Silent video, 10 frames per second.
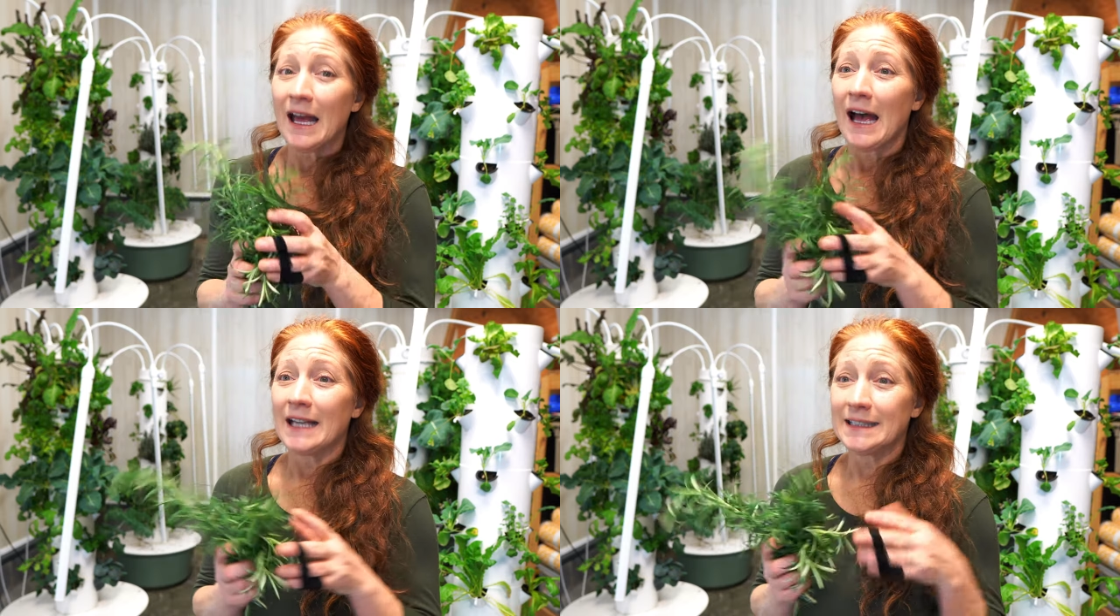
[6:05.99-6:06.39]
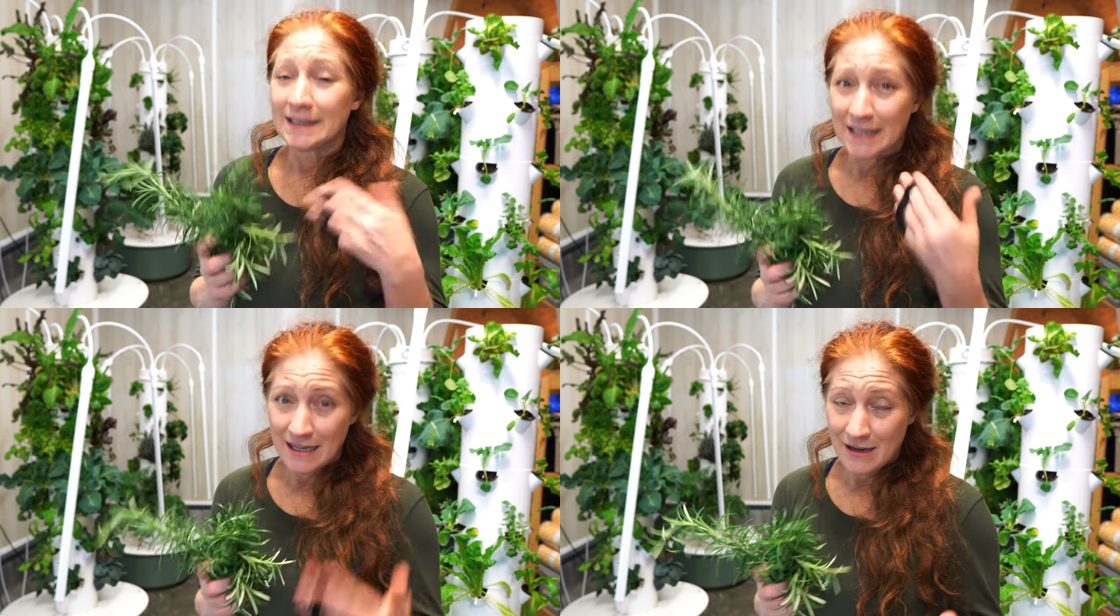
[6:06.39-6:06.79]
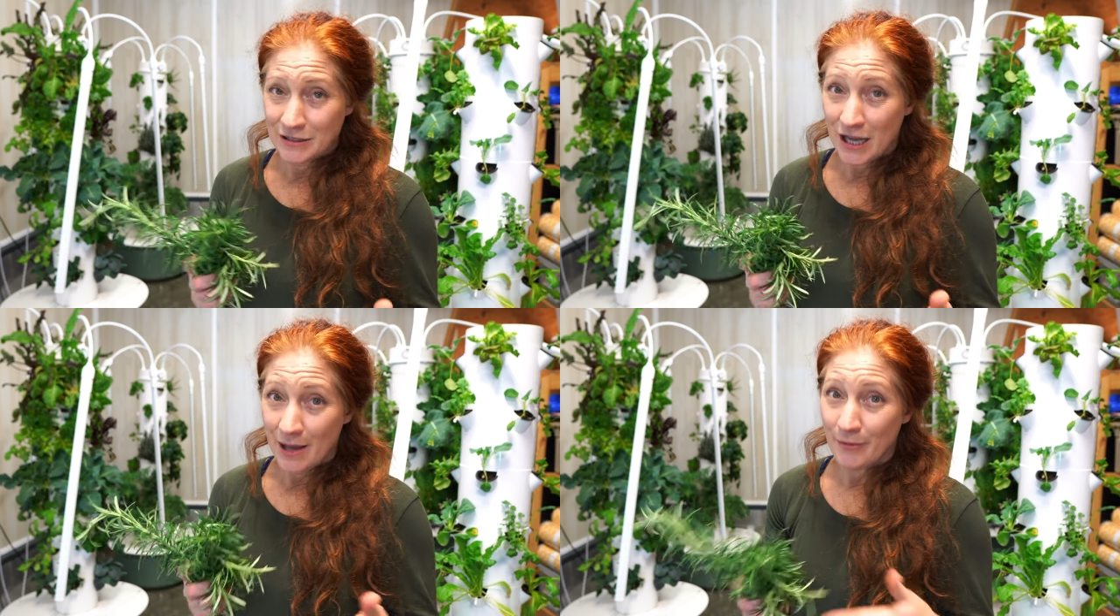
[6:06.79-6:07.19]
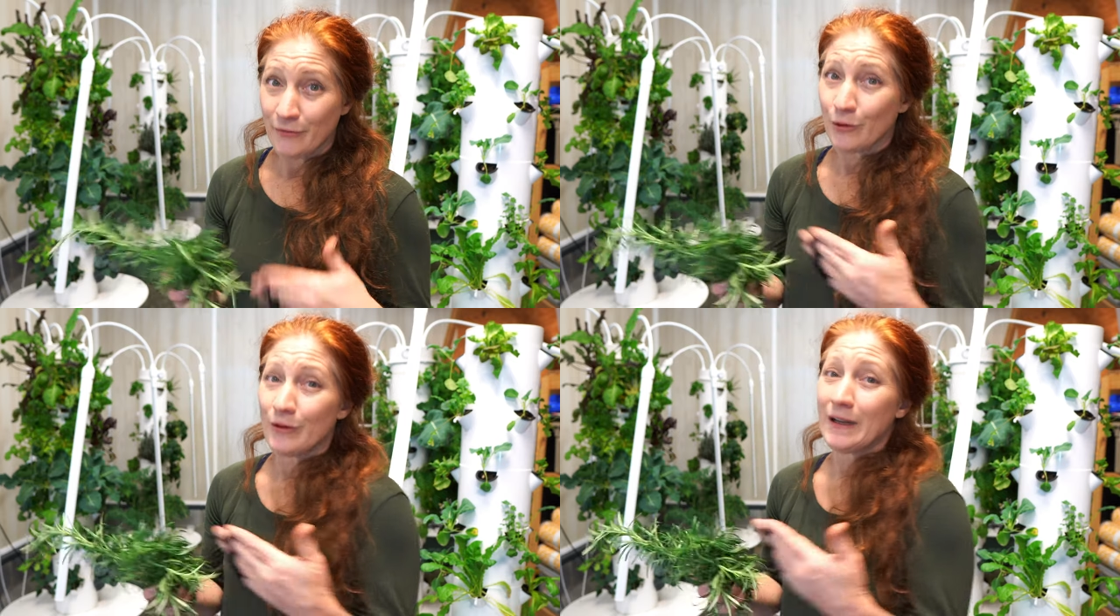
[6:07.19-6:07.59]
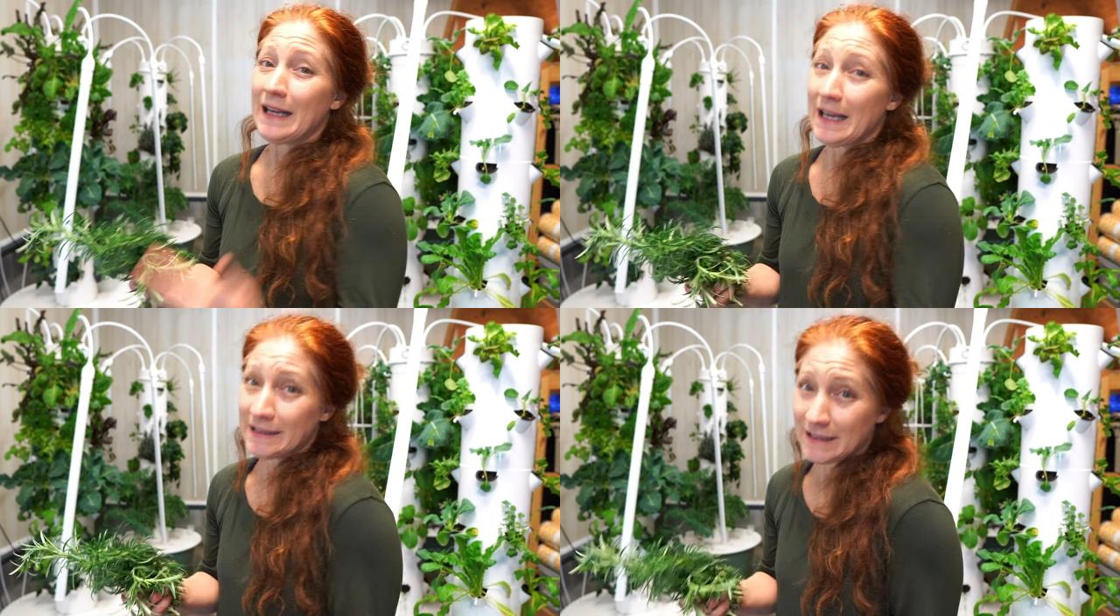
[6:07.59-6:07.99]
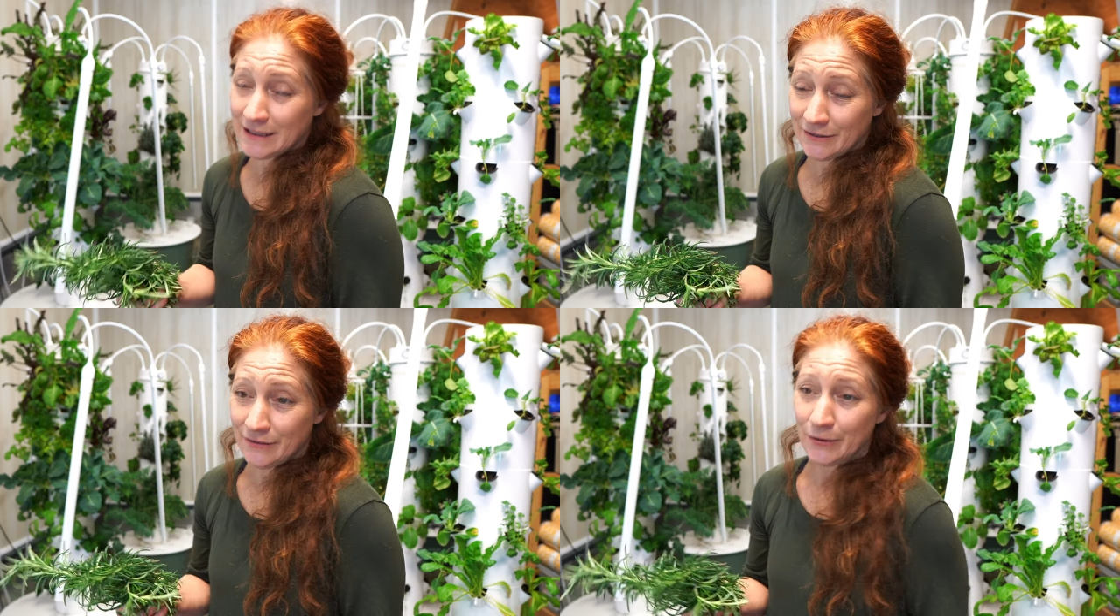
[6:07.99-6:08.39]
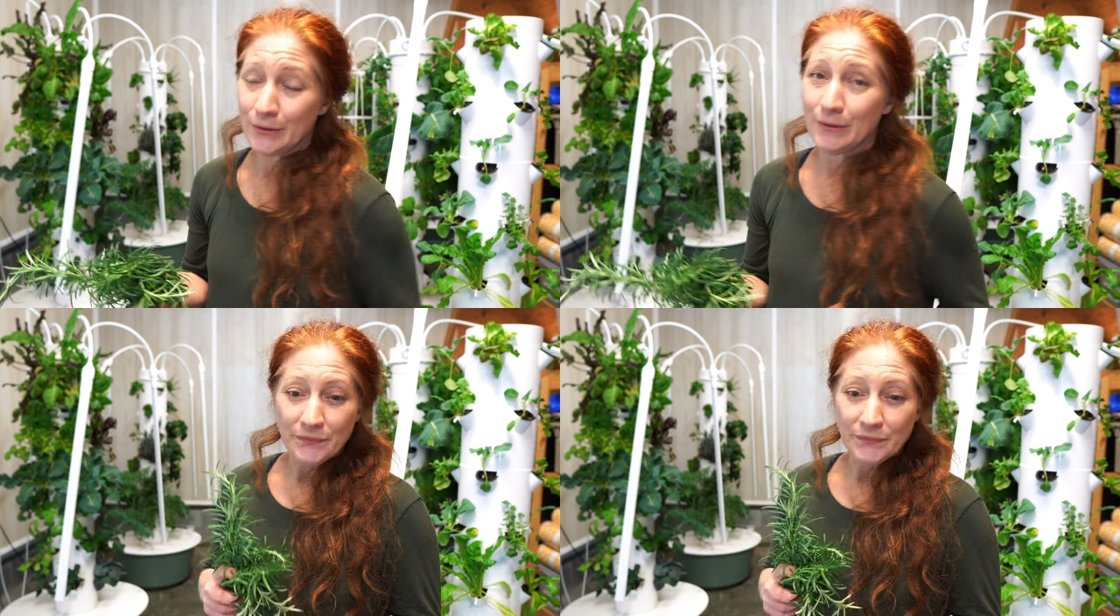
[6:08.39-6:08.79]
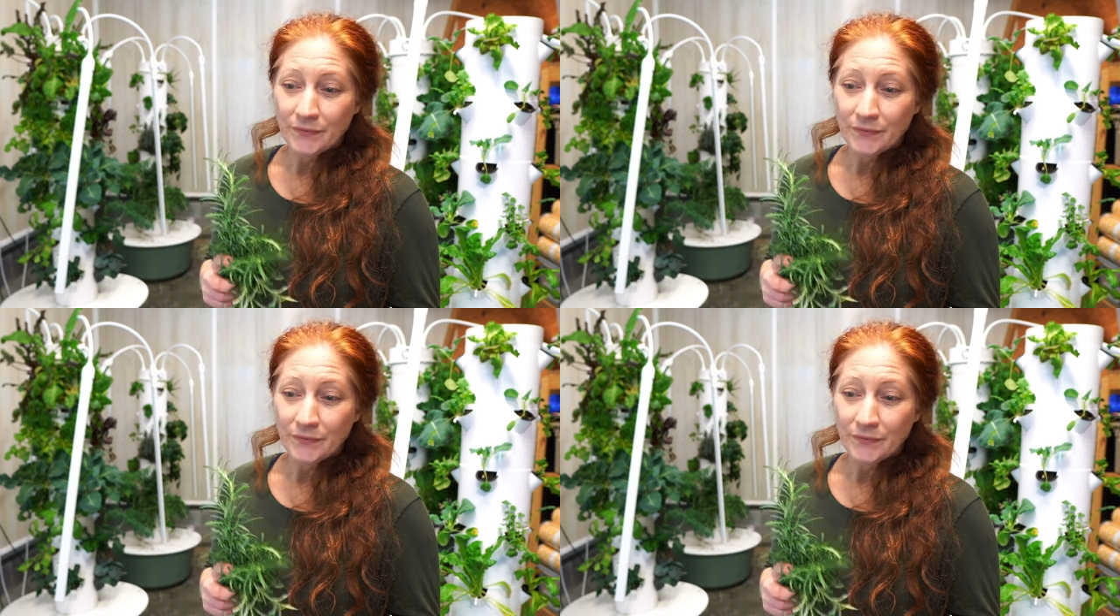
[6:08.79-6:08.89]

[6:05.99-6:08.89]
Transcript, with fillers: I stay on top of ordering cases of food.